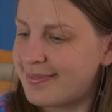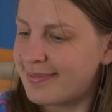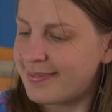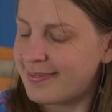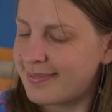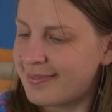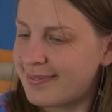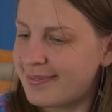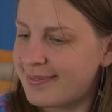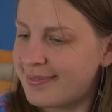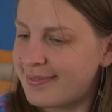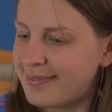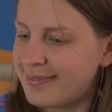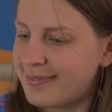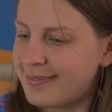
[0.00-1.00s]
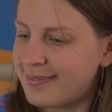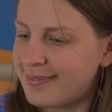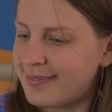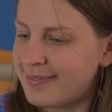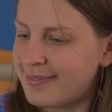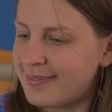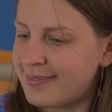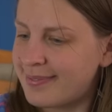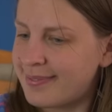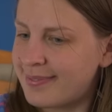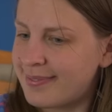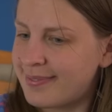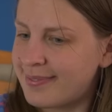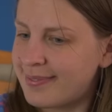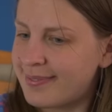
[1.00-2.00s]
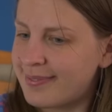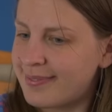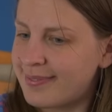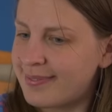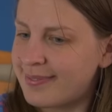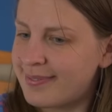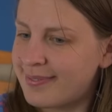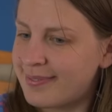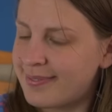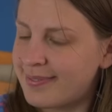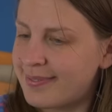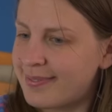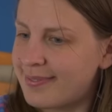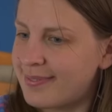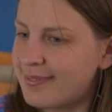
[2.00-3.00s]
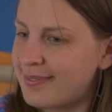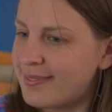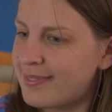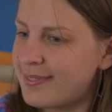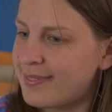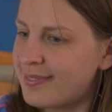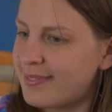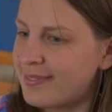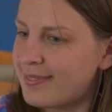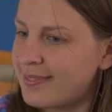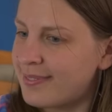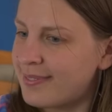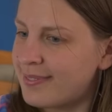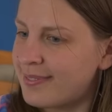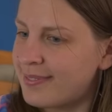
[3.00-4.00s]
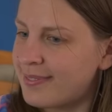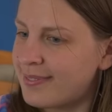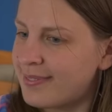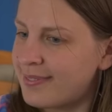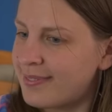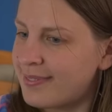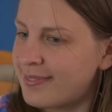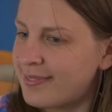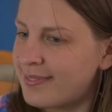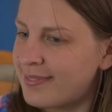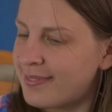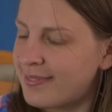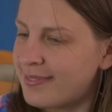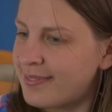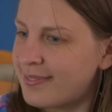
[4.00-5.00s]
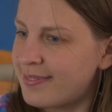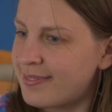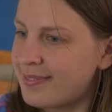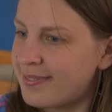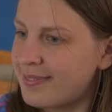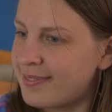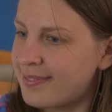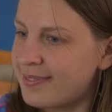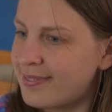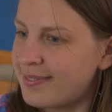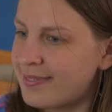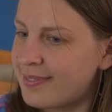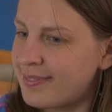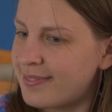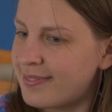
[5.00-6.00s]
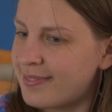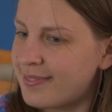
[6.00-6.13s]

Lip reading: (not speaking)